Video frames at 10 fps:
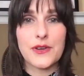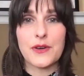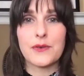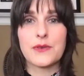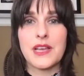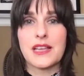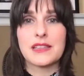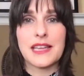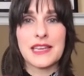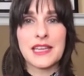go,
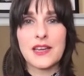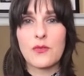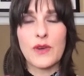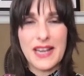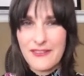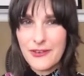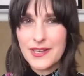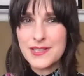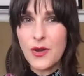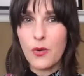letting whatever
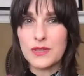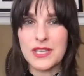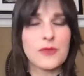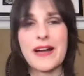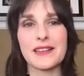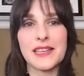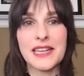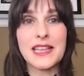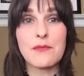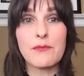is holding you back,
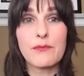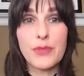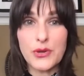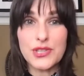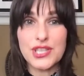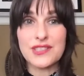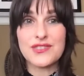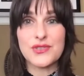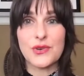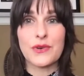letting that bullshit
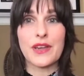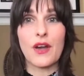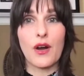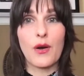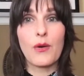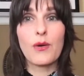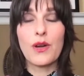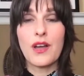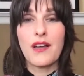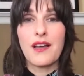story go,
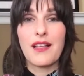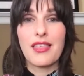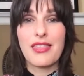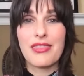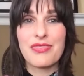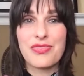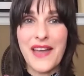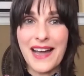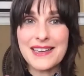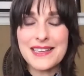
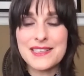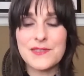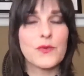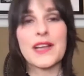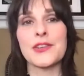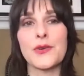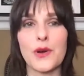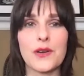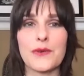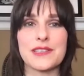that is when
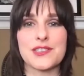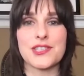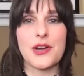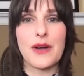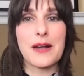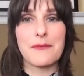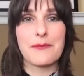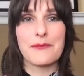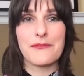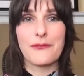you're going to show up
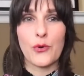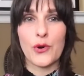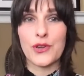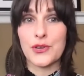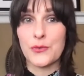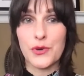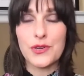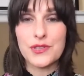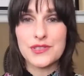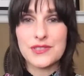for your
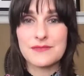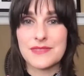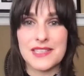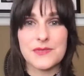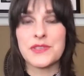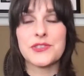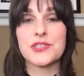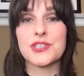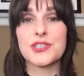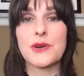world. That's when you're
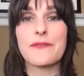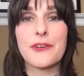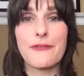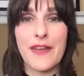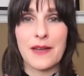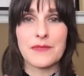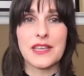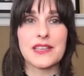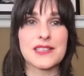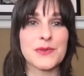going to show up for your
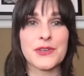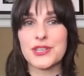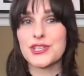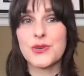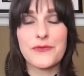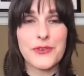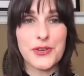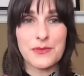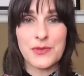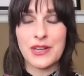family. That's when you're going to show up for your
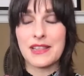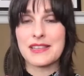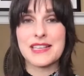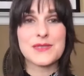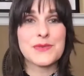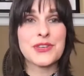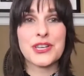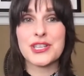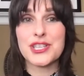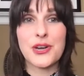community. That's when you're
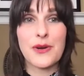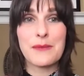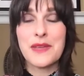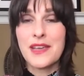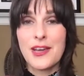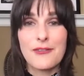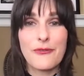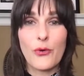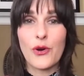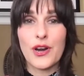going to show up
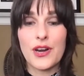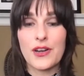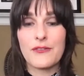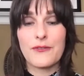for